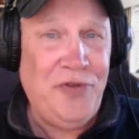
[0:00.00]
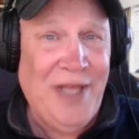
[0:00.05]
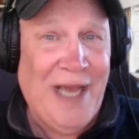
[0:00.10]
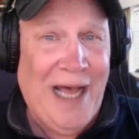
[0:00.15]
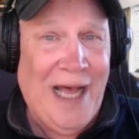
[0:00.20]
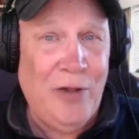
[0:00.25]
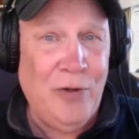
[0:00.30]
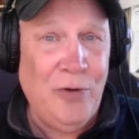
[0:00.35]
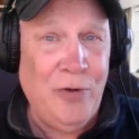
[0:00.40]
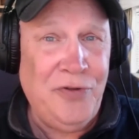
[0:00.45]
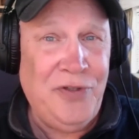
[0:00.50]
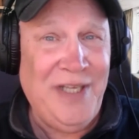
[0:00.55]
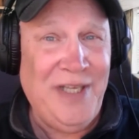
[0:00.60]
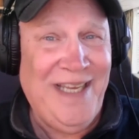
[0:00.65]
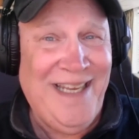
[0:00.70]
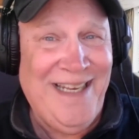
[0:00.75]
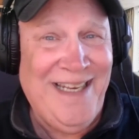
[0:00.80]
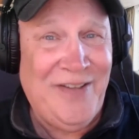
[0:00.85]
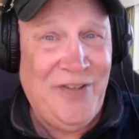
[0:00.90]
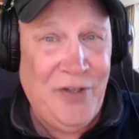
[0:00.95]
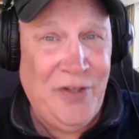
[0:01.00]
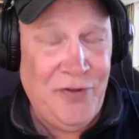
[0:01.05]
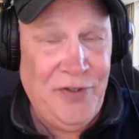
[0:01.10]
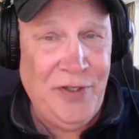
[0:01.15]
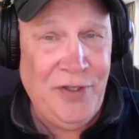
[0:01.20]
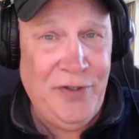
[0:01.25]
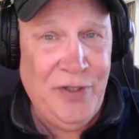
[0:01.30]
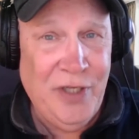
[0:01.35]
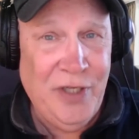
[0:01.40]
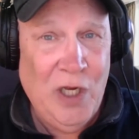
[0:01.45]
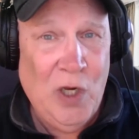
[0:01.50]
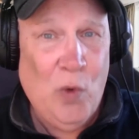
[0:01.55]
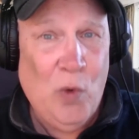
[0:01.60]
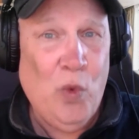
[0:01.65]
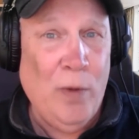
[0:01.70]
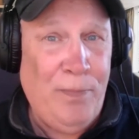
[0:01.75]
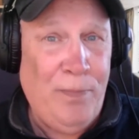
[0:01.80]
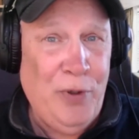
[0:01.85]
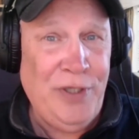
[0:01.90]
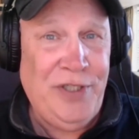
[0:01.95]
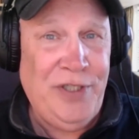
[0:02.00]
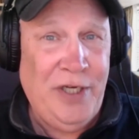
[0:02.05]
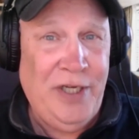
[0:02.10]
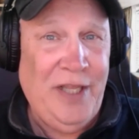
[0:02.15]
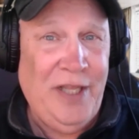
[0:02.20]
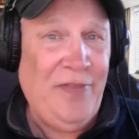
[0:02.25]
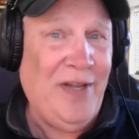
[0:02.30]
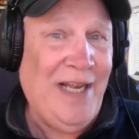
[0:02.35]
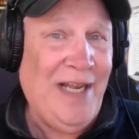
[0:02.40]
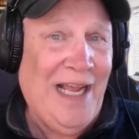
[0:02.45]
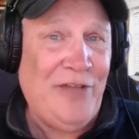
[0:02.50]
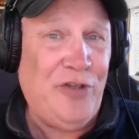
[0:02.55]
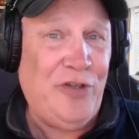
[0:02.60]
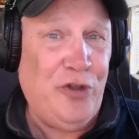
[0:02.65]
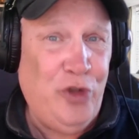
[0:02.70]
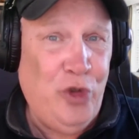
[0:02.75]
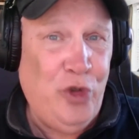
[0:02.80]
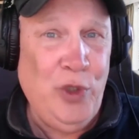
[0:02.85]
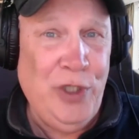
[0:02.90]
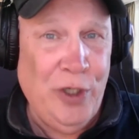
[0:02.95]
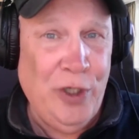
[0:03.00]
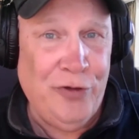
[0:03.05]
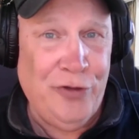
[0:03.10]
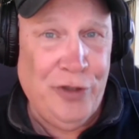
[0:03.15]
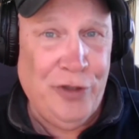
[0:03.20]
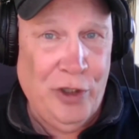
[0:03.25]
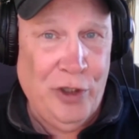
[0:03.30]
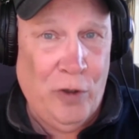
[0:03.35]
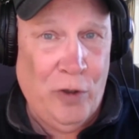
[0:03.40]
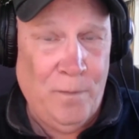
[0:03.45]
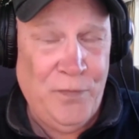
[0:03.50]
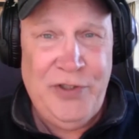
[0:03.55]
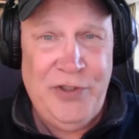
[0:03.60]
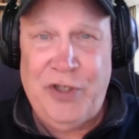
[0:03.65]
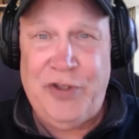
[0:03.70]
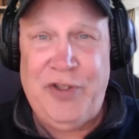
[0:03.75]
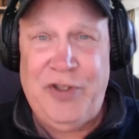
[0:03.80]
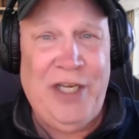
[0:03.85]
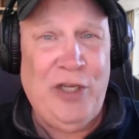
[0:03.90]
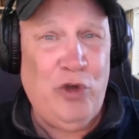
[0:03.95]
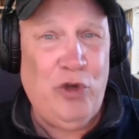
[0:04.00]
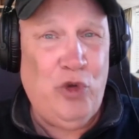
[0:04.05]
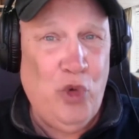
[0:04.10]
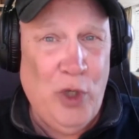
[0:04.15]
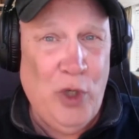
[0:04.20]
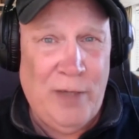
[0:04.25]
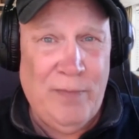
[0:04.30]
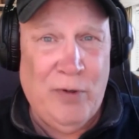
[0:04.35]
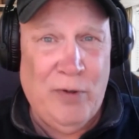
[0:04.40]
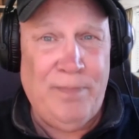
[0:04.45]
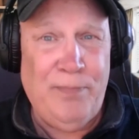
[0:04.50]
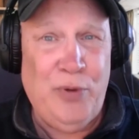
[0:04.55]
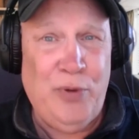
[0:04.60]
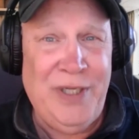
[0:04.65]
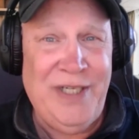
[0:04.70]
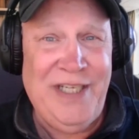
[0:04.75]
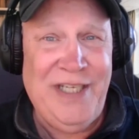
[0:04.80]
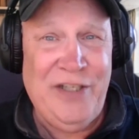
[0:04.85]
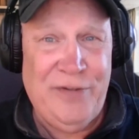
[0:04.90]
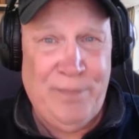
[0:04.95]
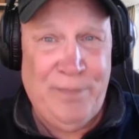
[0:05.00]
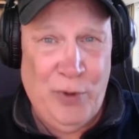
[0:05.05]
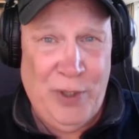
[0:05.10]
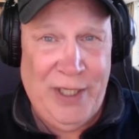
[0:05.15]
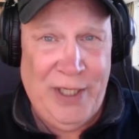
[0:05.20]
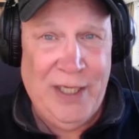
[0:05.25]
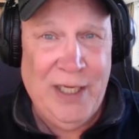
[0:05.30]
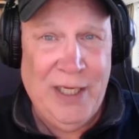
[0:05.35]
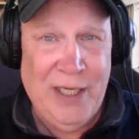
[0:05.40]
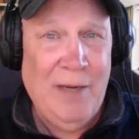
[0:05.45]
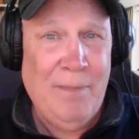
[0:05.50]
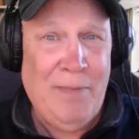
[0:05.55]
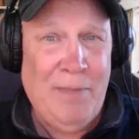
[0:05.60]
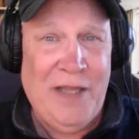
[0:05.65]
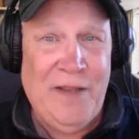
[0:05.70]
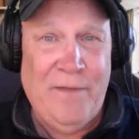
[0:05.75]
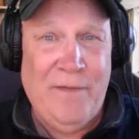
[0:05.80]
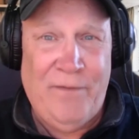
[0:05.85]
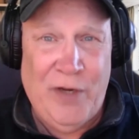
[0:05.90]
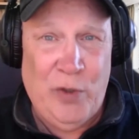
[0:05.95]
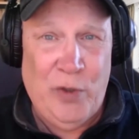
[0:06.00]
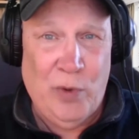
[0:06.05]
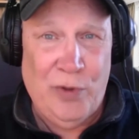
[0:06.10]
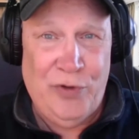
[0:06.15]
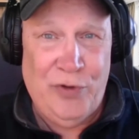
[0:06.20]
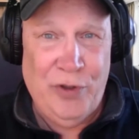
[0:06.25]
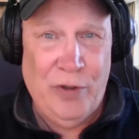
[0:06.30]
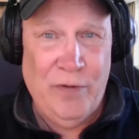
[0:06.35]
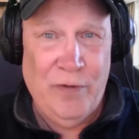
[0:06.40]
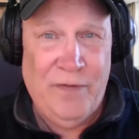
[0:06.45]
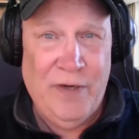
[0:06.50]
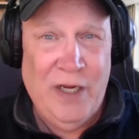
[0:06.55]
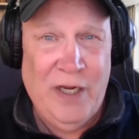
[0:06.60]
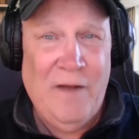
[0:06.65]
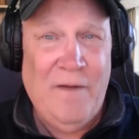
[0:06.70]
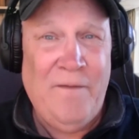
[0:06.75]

dollars in existence were printed in the last 2 years alone. Just an incredible printing spree by the Federal Reserve.